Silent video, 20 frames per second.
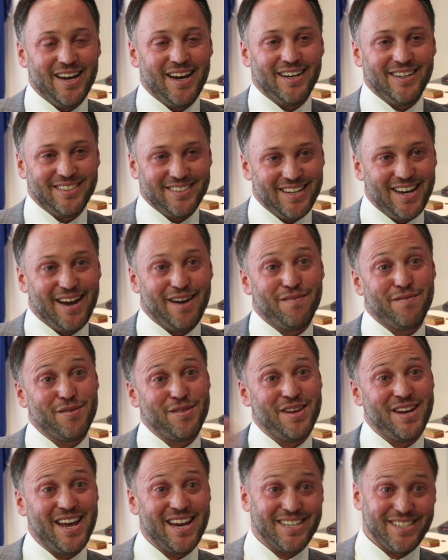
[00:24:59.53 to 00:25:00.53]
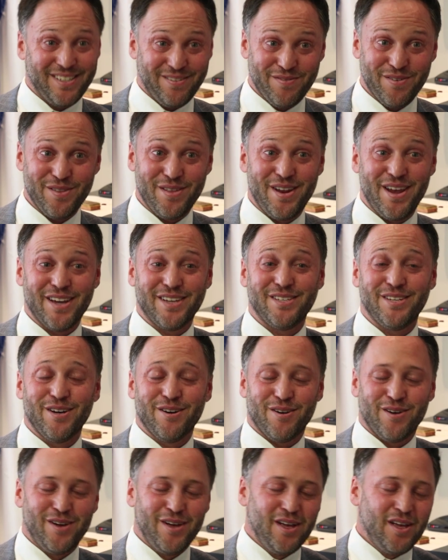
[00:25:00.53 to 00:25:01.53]
Yeah, for the next
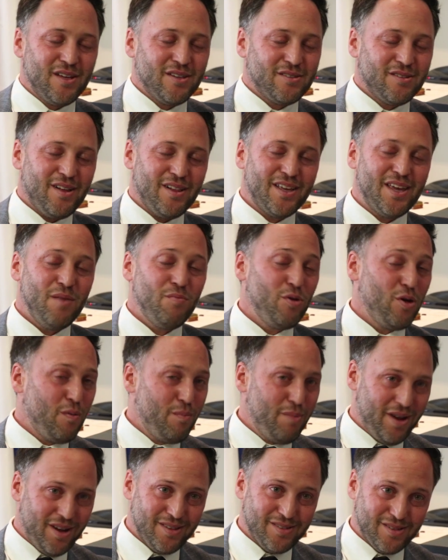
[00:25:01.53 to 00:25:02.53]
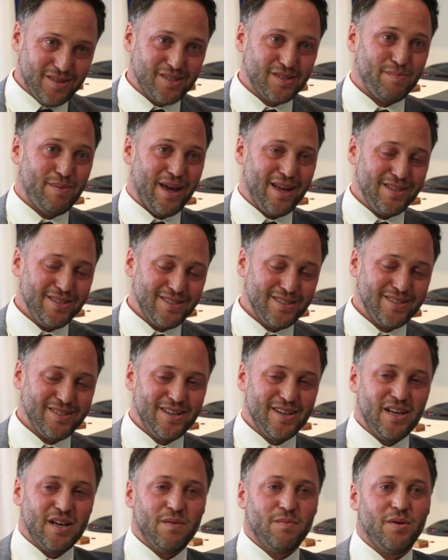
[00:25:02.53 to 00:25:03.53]
year. So I'll keep you a bit in
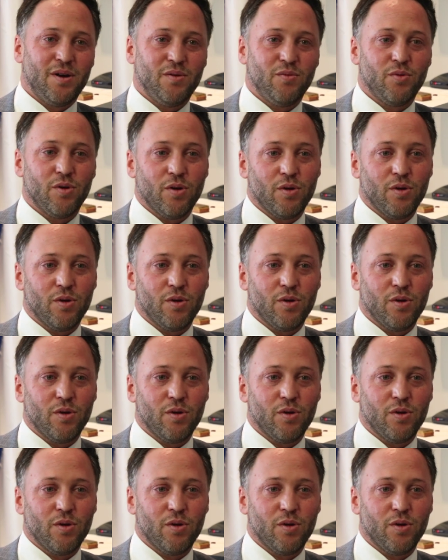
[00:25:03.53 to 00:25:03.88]
suspense, but